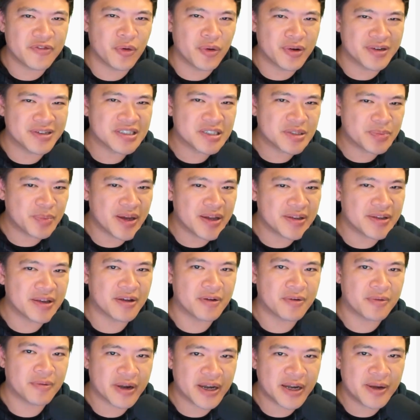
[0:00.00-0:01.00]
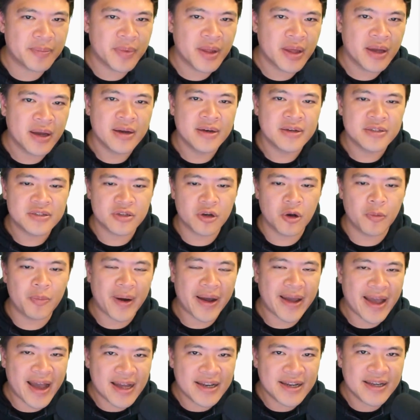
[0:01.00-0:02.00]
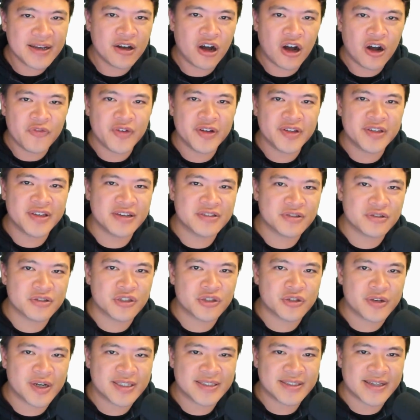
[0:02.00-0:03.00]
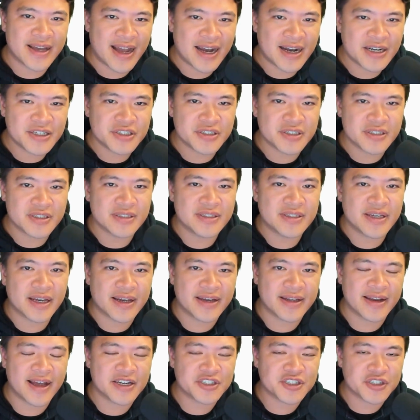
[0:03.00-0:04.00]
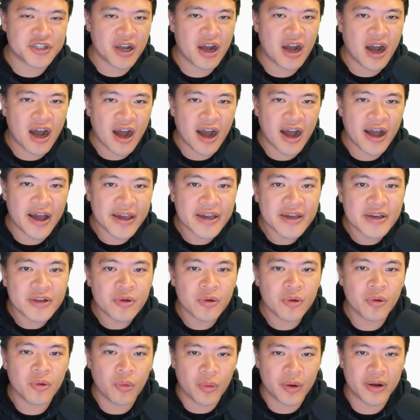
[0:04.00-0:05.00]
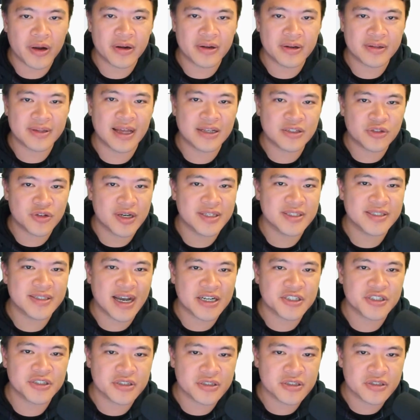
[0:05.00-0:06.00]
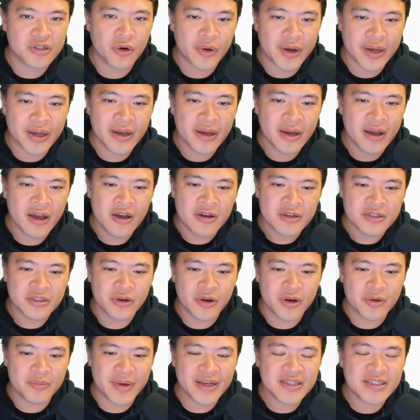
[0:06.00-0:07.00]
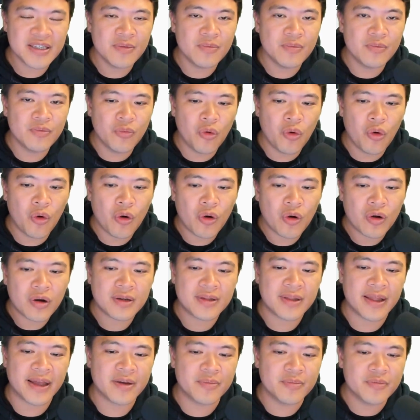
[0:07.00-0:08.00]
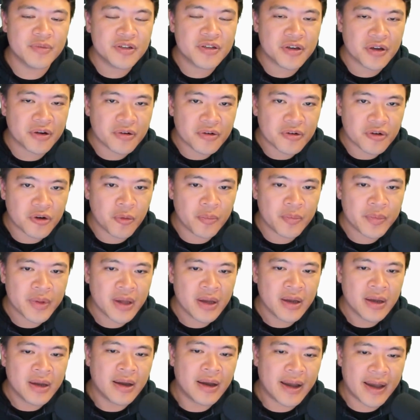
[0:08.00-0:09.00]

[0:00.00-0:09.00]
good if you want to spend it, right? So by adding confidential transactions, it can actually hide where that transaction is going. So it makes it more like Monero.